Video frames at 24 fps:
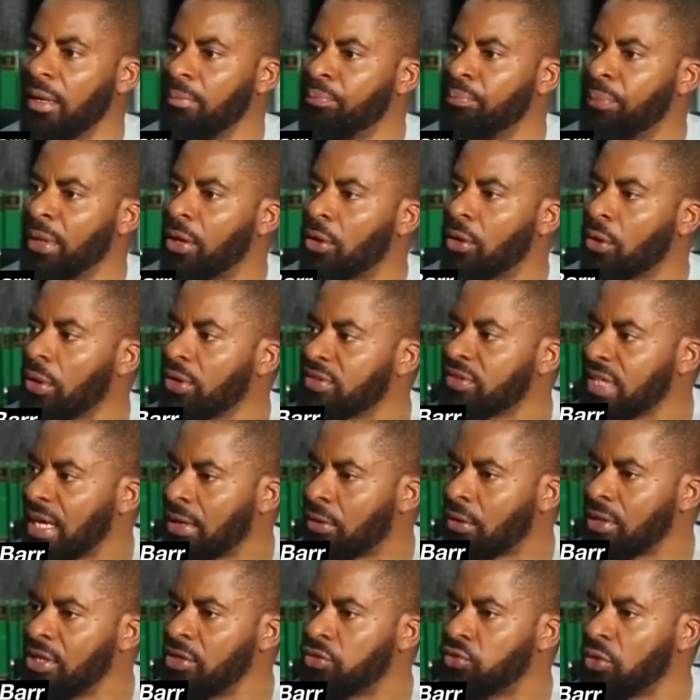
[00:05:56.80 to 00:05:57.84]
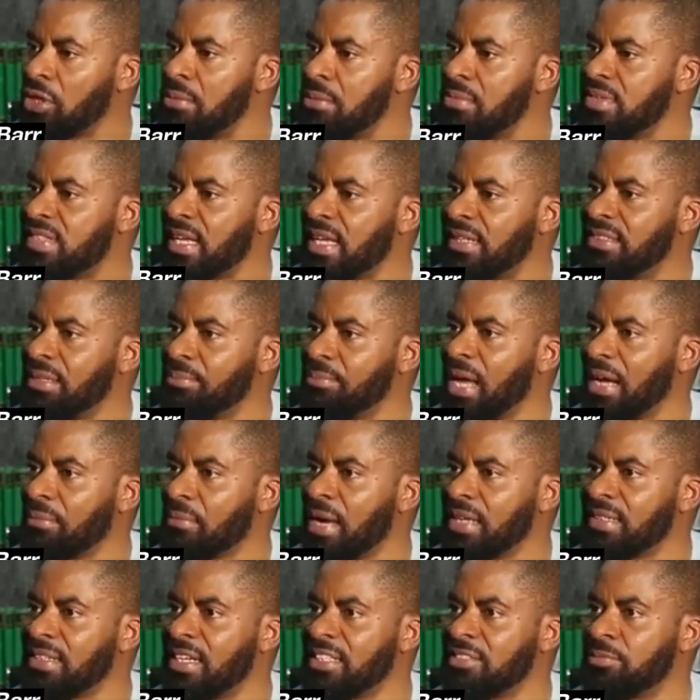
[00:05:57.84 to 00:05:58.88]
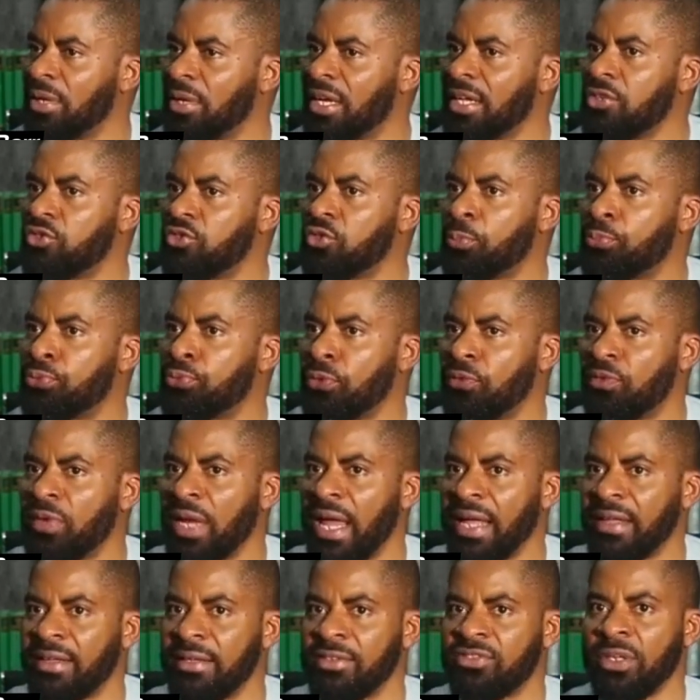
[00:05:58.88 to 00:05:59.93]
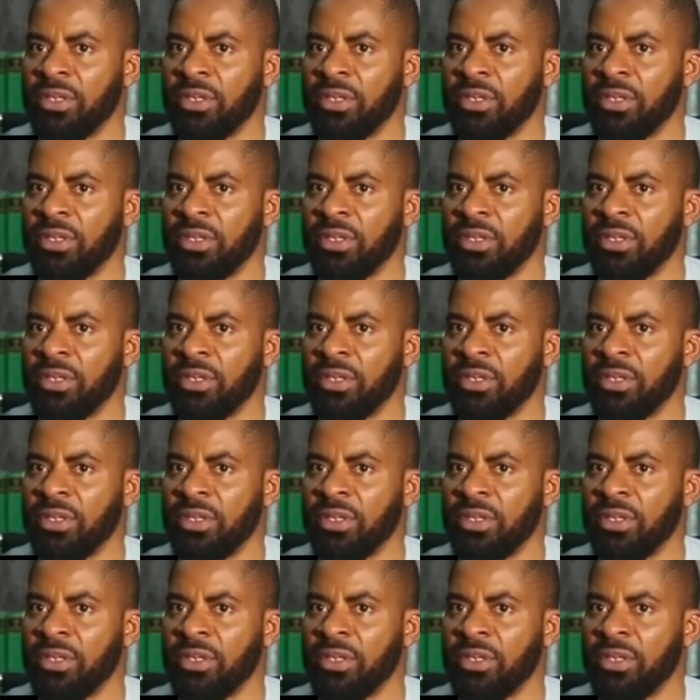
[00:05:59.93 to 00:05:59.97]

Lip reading: Because according to him, he said Jimmy Agbaje is beginning to prove like he's